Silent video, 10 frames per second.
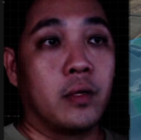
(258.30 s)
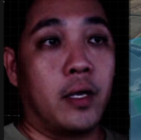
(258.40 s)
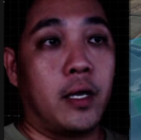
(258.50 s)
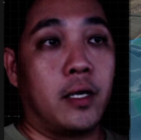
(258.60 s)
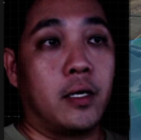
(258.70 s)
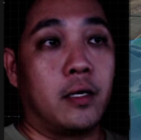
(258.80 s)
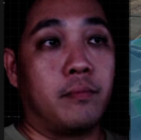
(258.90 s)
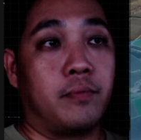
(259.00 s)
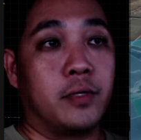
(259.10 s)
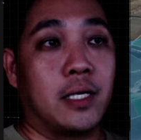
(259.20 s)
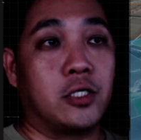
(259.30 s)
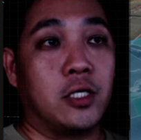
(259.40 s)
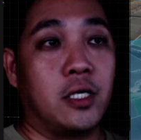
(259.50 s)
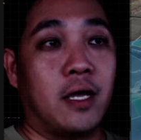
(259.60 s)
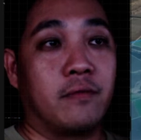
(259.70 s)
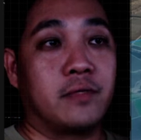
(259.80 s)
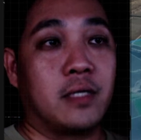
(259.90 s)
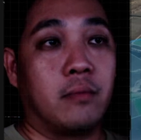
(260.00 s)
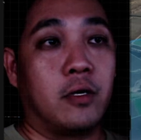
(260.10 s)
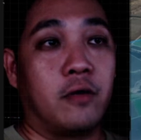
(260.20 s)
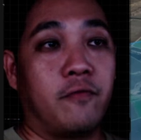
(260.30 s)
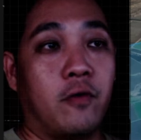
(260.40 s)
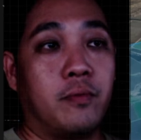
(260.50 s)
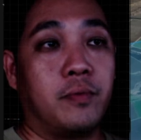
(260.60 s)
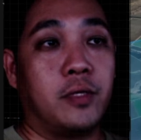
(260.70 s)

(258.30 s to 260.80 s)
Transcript: and potentially have some forward